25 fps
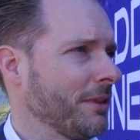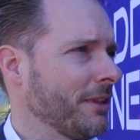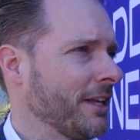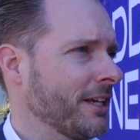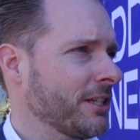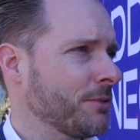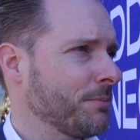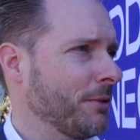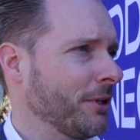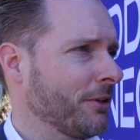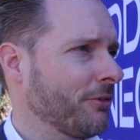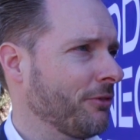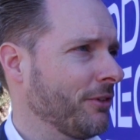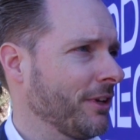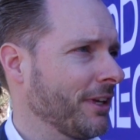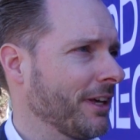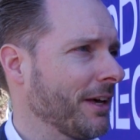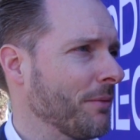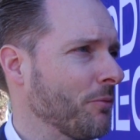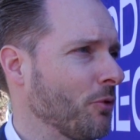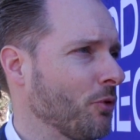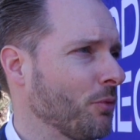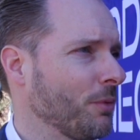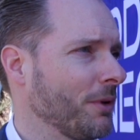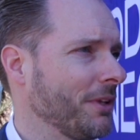next big thing,
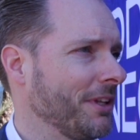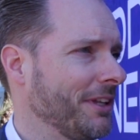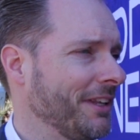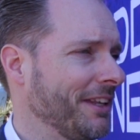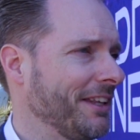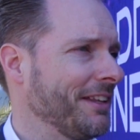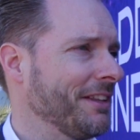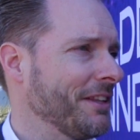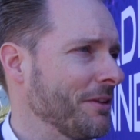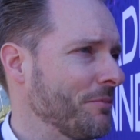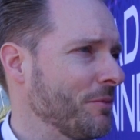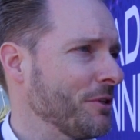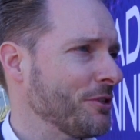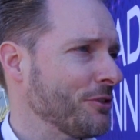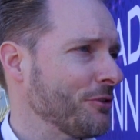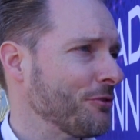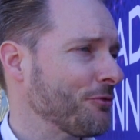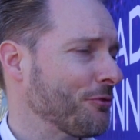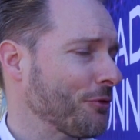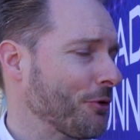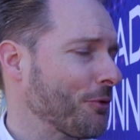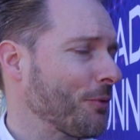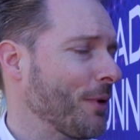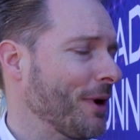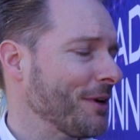I'm already in the business
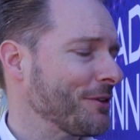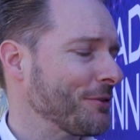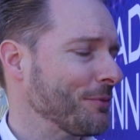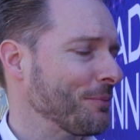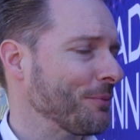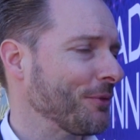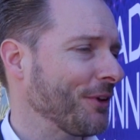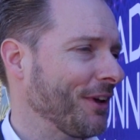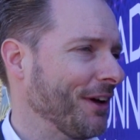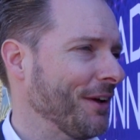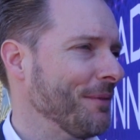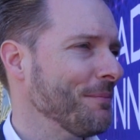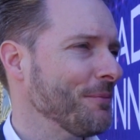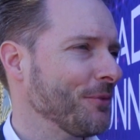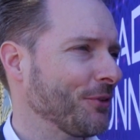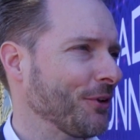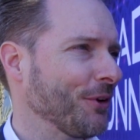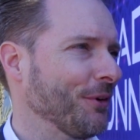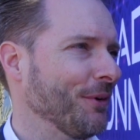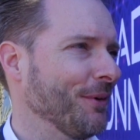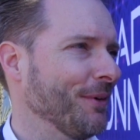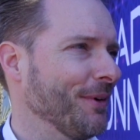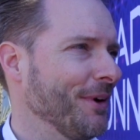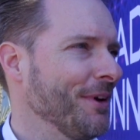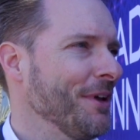for quite some time.
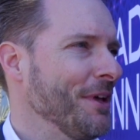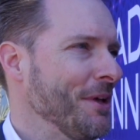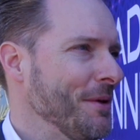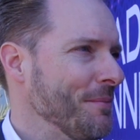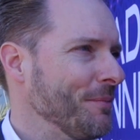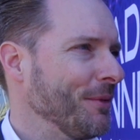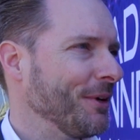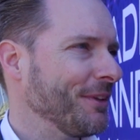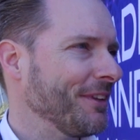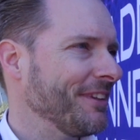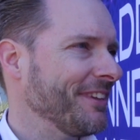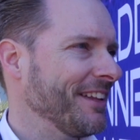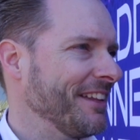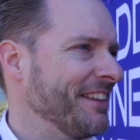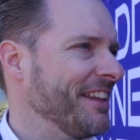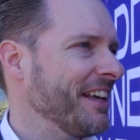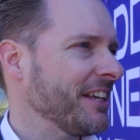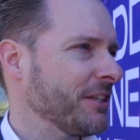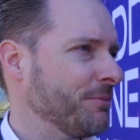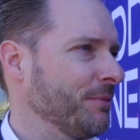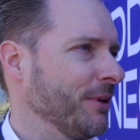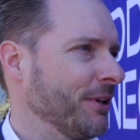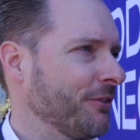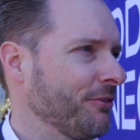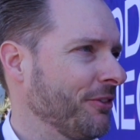So the
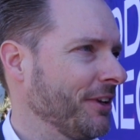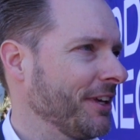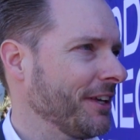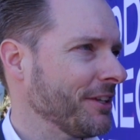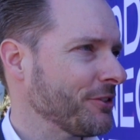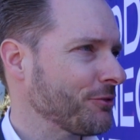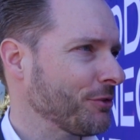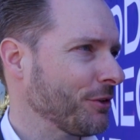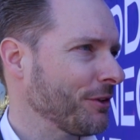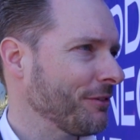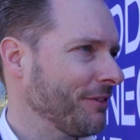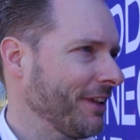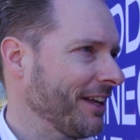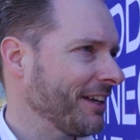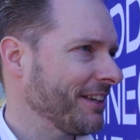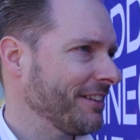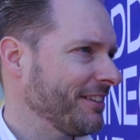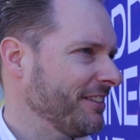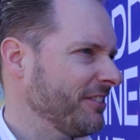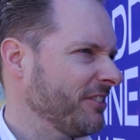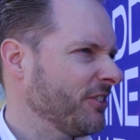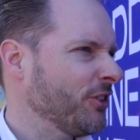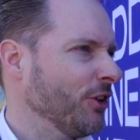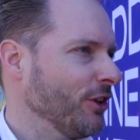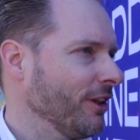next big thing is sort of
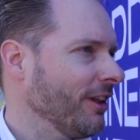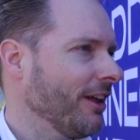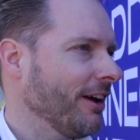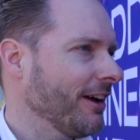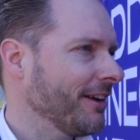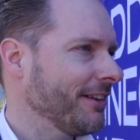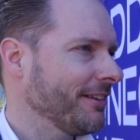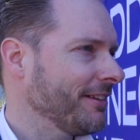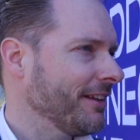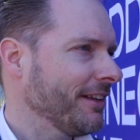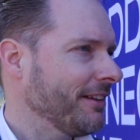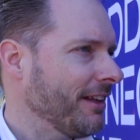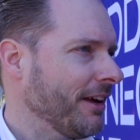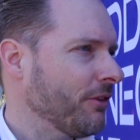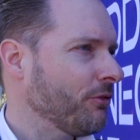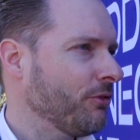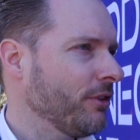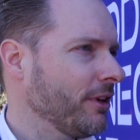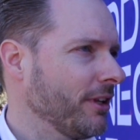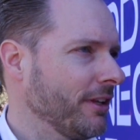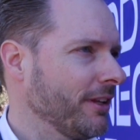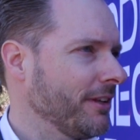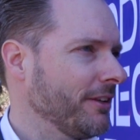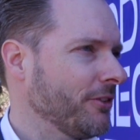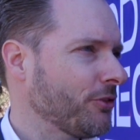like the line that
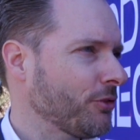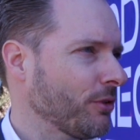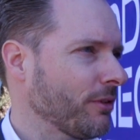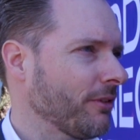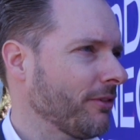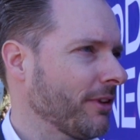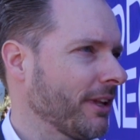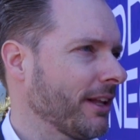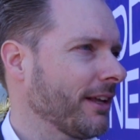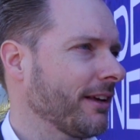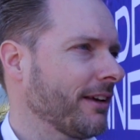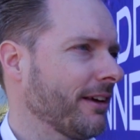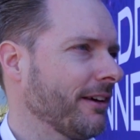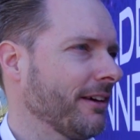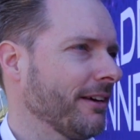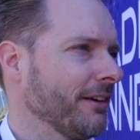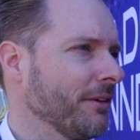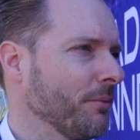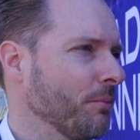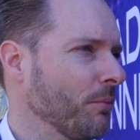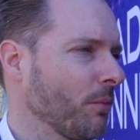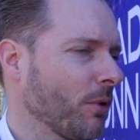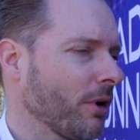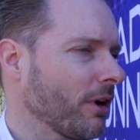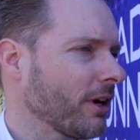every sort of like
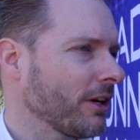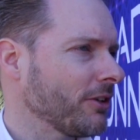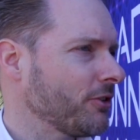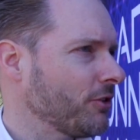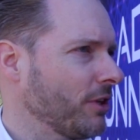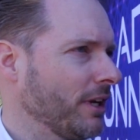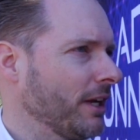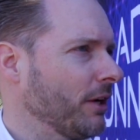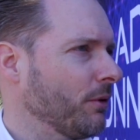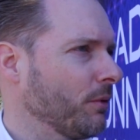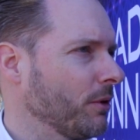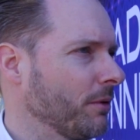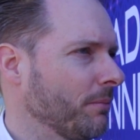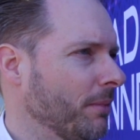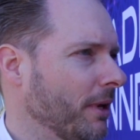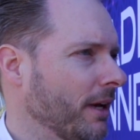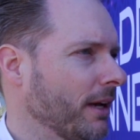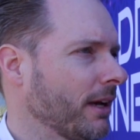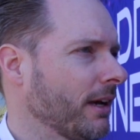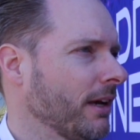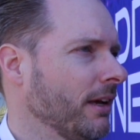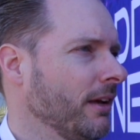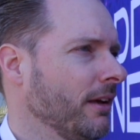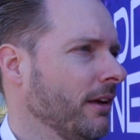market you hear it back.